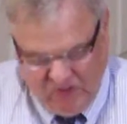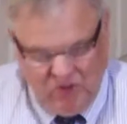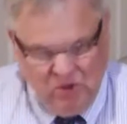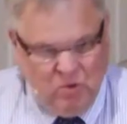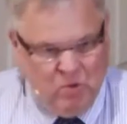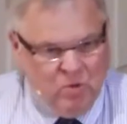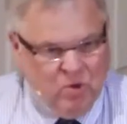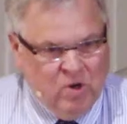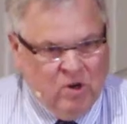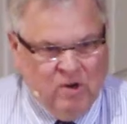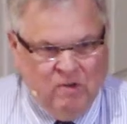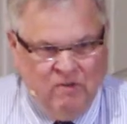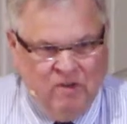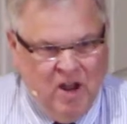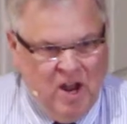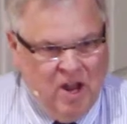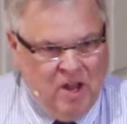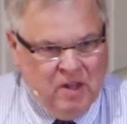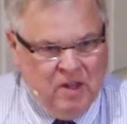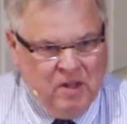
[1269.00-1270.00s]
You were a
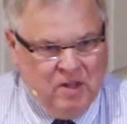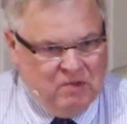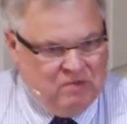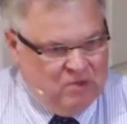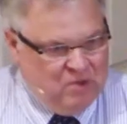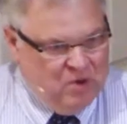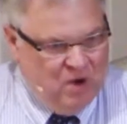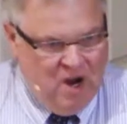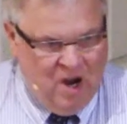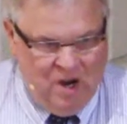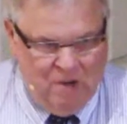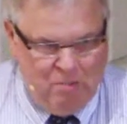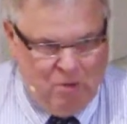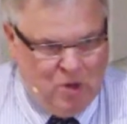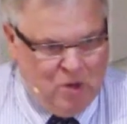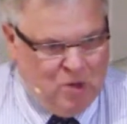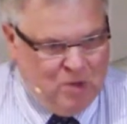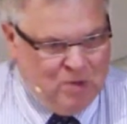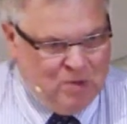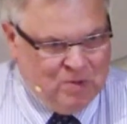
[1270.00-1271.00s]
valley of dry
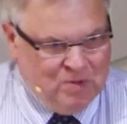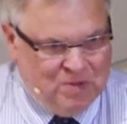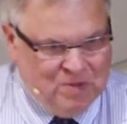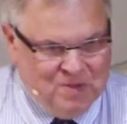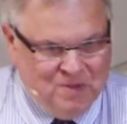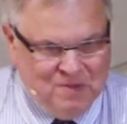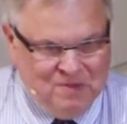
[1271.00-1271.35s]
bones,